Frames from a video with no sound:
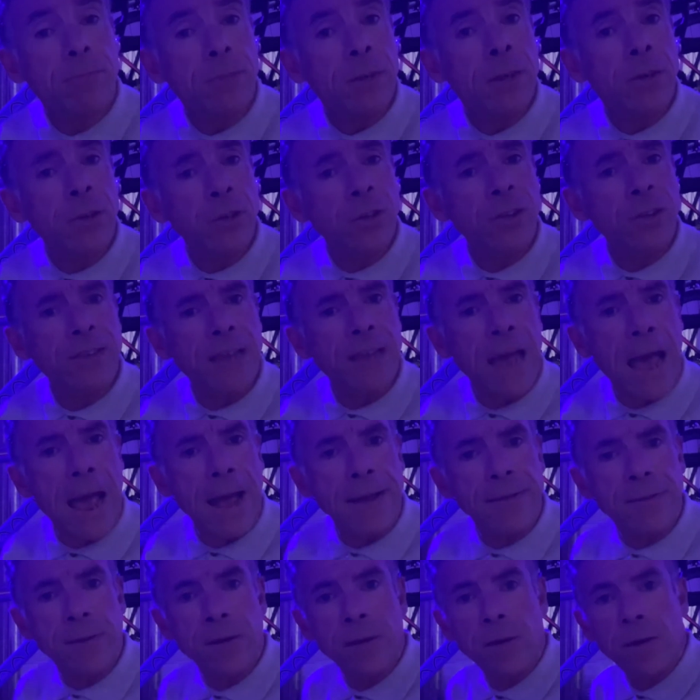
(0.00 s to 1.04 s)
just a
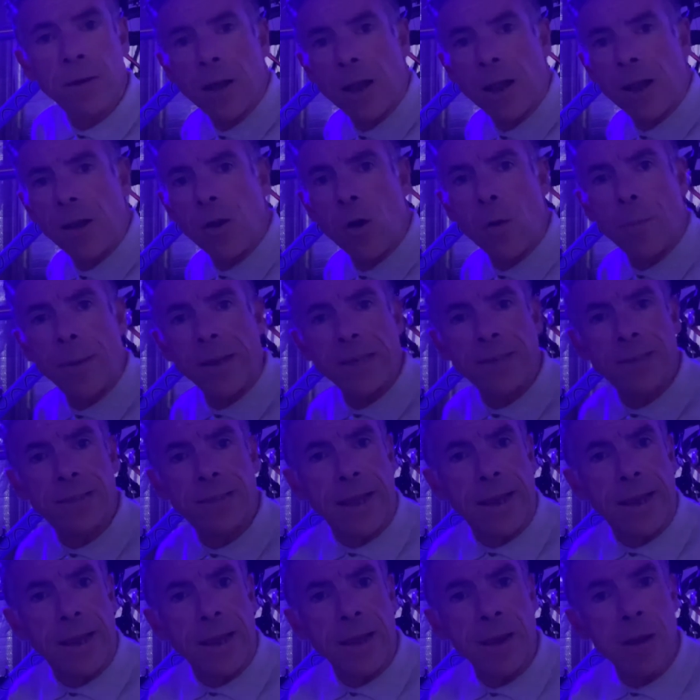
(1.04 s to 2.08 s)
tad, a little bit
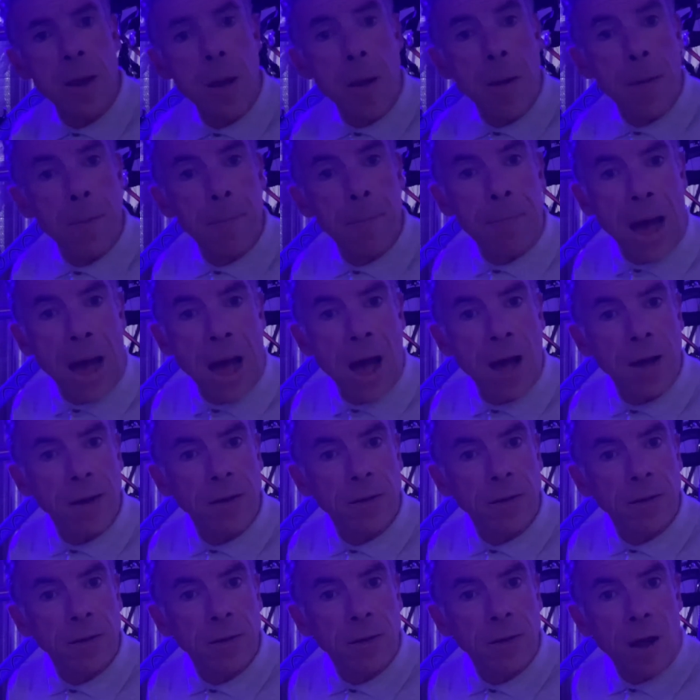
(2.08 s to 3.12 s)
sticky, but
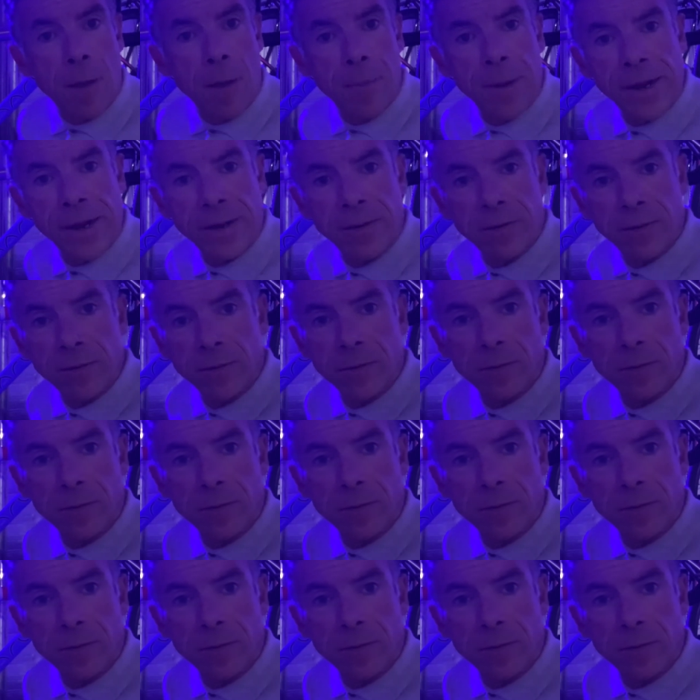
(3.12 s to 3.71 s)
I mean,